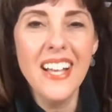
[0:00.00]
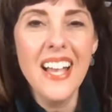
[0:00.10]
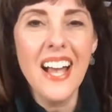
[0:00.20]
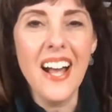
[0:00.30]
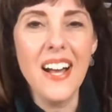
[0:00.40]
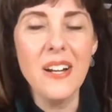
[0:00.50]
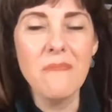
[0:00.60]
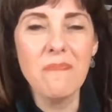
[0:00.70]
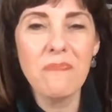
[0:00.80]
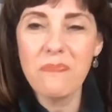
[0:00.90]

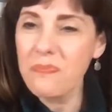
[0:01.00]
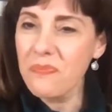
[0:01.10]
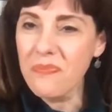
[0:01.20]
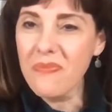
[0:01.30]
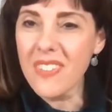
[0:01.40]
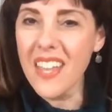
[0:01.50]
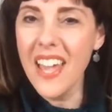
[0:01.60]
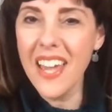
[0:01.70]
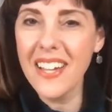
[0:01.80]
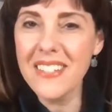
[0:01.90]
And
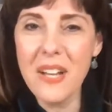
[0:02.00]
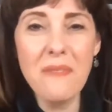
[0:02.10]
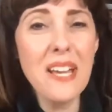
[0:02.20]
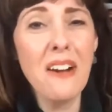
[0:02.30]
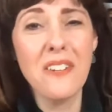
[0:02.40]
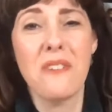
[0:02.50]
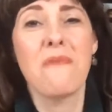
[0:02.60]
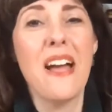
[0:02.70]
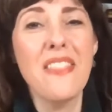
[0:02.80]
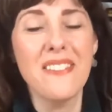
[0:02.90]
tell me how your
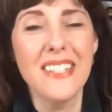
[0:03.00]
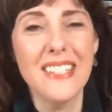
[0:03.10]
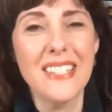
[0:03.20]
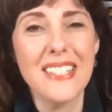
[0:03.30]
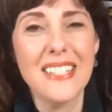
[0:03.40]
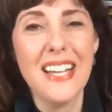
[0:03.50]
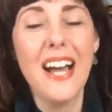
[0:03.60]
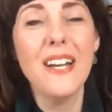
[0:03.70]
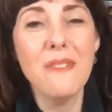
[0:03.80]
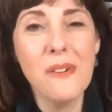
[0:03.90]
weather is.
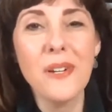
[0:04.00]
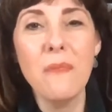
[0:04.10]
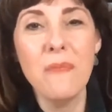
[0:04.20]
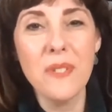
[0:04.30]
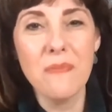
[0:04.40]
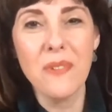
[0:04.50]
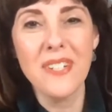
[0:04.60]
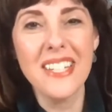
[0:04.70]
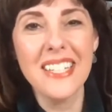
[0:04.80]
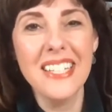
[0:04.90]
I woke up this
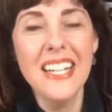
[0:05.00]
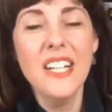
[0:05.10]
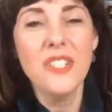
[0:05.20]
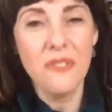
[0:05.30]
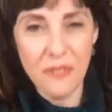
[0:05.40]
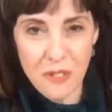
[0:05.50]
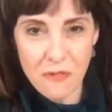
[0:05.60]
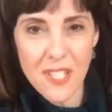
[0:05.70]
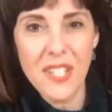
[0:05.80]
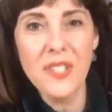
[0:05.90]
morning to
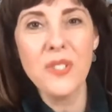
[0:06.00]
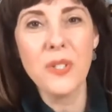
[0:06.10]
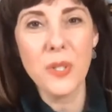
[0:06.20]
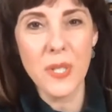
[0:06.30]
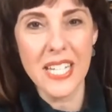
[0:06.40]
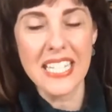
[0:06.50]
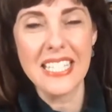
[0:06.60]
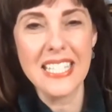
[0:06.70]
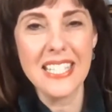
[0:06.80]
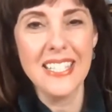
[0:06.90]
15
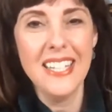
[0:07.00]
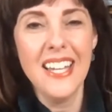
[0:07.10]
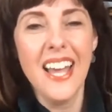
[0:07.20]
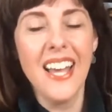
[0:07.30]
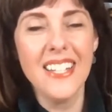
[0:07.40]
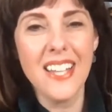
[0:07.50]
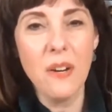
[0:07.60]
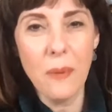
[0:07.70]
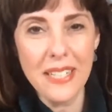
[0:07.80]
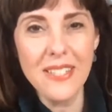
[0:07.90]
degrees and I
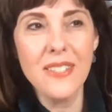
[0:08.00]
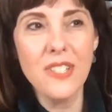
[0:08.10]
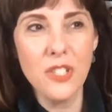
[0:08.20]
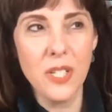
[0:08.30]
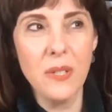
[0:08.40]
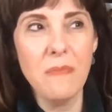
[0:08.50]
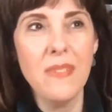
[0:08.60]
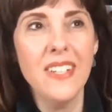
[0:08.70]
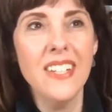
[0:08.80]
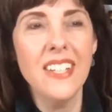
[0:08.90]
went to the
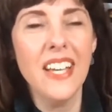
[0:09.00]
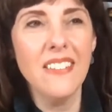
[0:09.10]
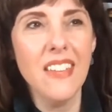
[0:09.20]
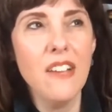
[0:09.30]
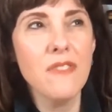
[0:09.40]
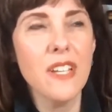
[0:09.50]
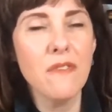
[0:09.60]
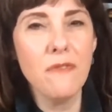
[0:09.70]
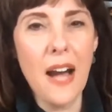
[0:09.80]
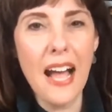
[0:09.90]
gym and left at
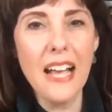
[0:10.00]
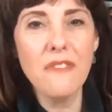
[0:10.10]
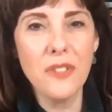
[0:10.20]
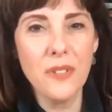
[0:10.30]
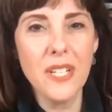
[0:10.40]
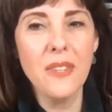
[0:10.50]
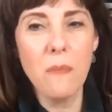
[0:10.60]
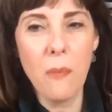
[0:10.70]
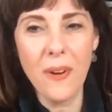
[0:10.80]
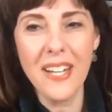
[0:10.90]
5:30 in the
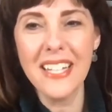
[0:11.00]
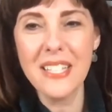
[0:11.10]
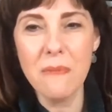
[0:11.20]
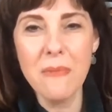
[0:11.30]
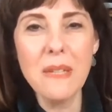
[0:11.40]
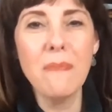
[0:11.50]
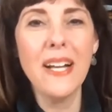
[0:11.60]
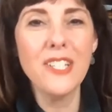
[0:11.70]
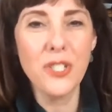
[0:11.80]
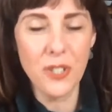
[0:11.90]
morning to meet my
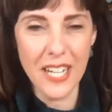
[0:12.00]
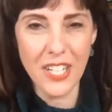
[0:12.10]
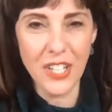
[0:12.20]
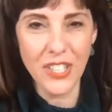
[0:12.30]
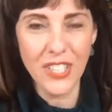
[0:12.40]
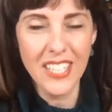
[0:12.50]
trainer.